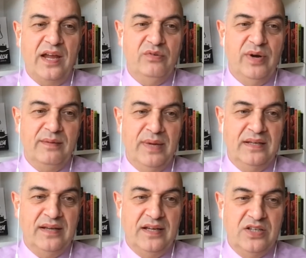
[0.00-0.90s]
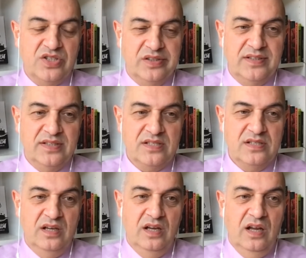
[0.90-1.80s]
recommendations.
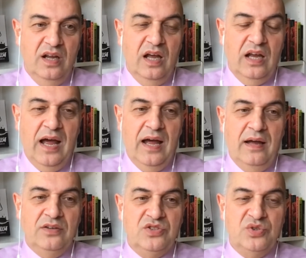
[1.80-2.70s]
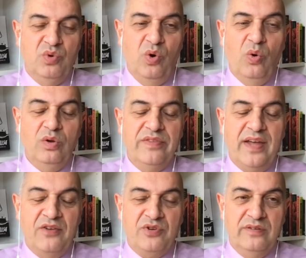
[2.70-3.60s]
Do all of the
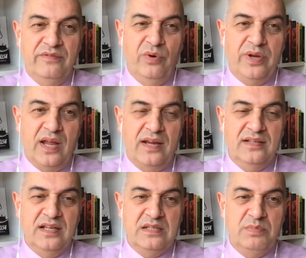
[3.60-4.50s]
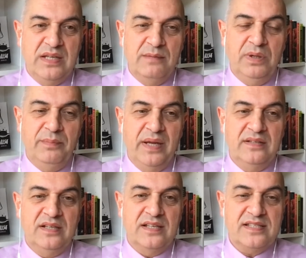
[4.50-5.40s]
148 need to be
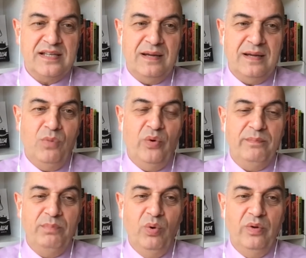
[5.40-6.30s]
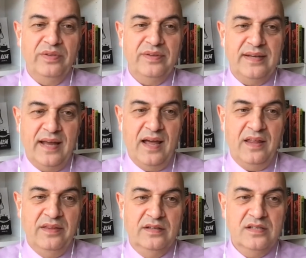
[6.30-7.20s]
implemented? Are some more important than
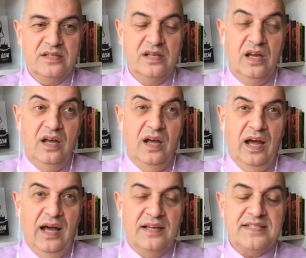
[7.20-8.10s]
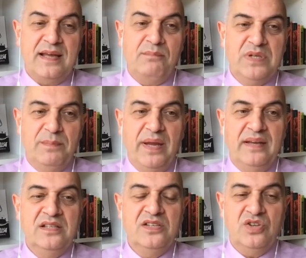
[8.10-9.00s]
others? Are some
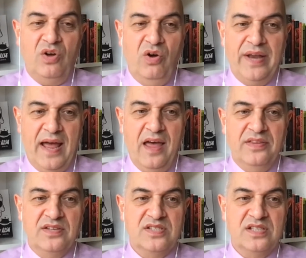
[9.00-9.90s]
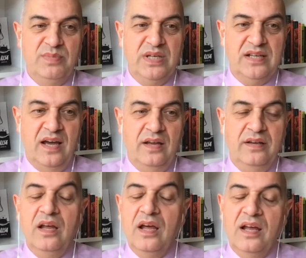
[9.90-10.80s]
dependent on others to be done?
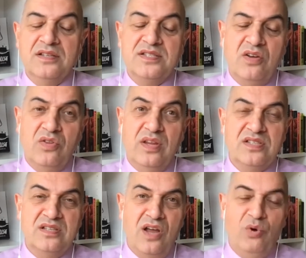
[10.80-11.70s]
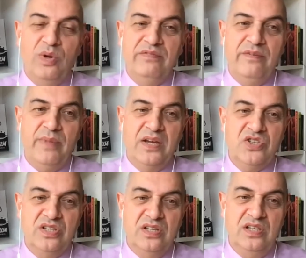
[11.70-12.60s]
And so there's no
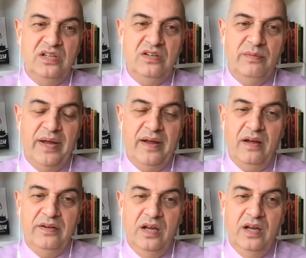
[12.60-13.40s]
information here about,